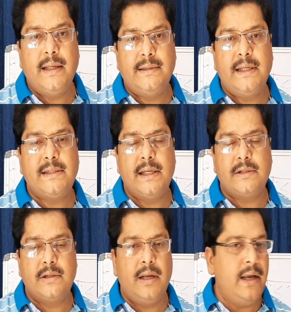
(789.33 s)
the chest
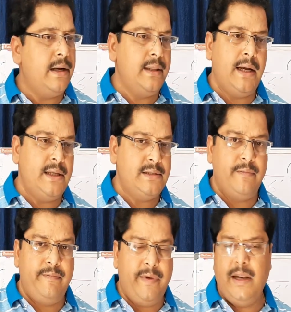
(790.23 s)
X-ray, and that is a
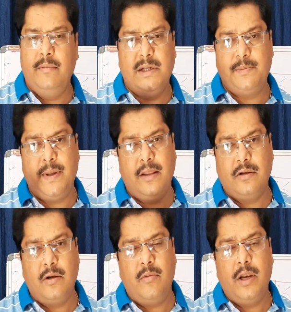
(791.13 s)
very much
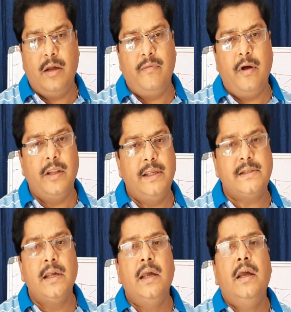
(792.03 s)
pathognomonic for
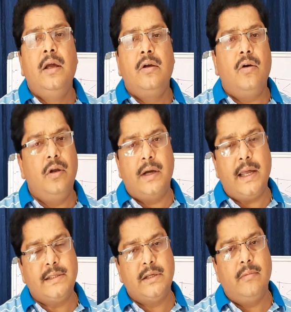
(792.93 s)
this
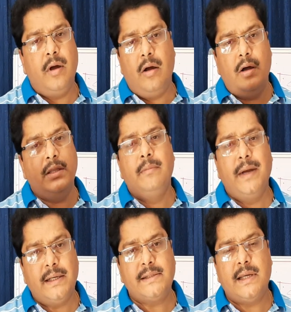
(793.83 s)
choriocarcinoma or the
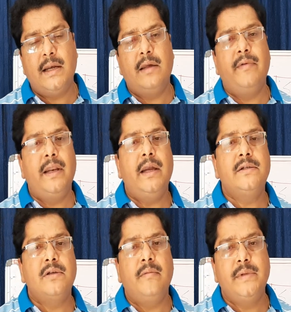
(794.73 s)
metastatic
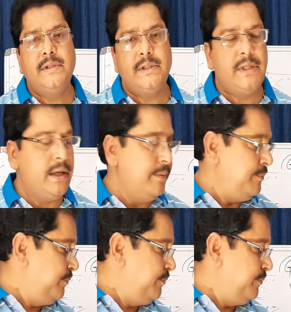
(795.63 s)
variants of the GTN.